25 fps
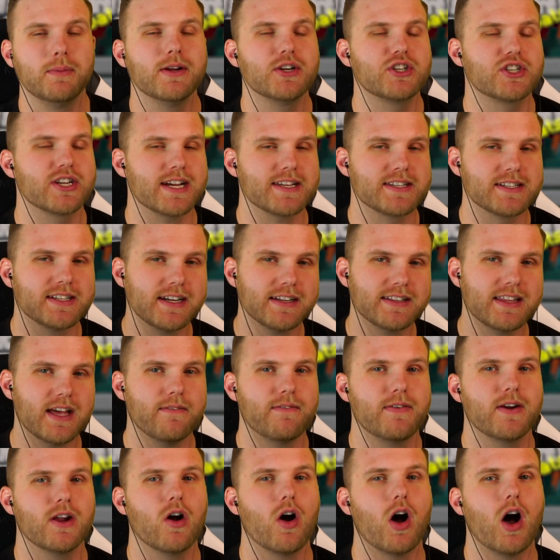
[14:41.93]
Make sure you guys click that
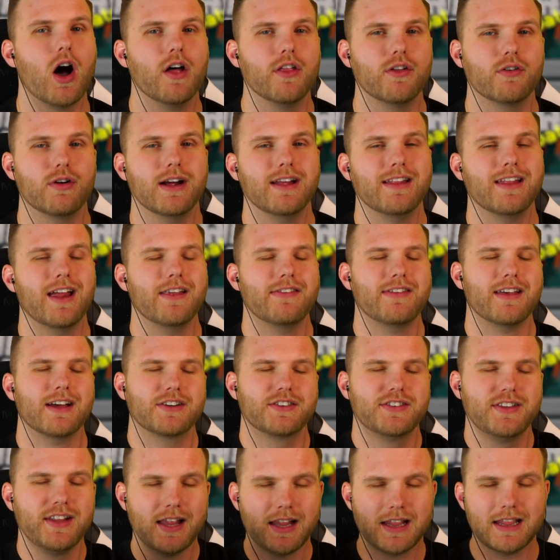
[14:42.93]
video on the right. That was
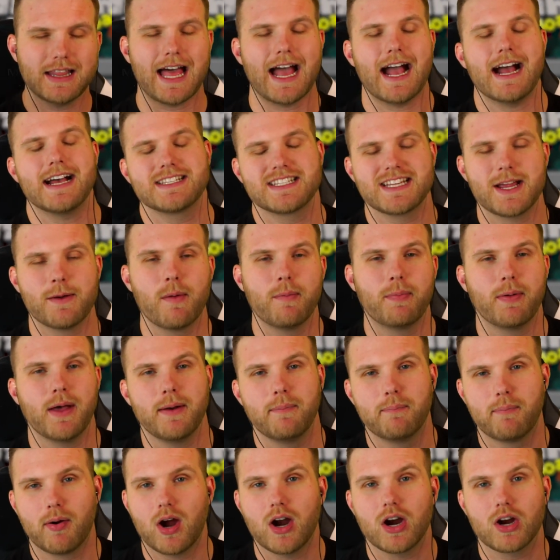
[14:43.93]
actually the last time I
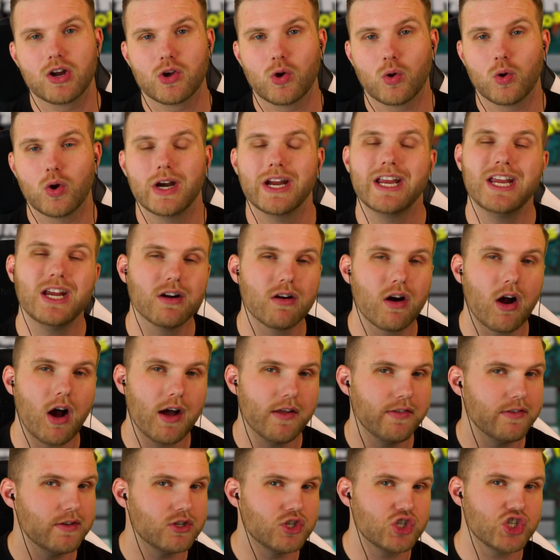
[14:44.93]
played parkour here
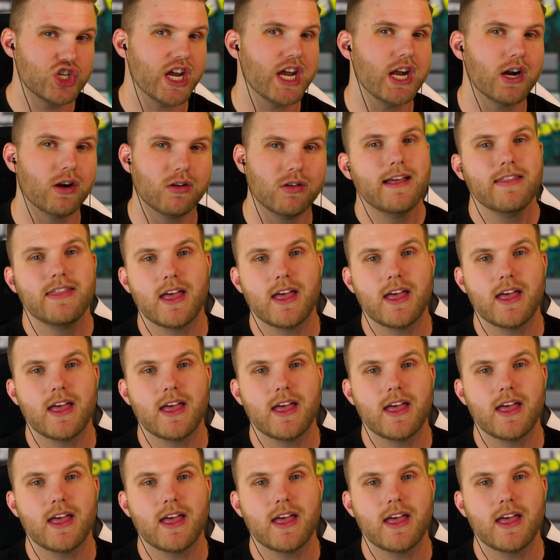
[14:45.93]
on this channel.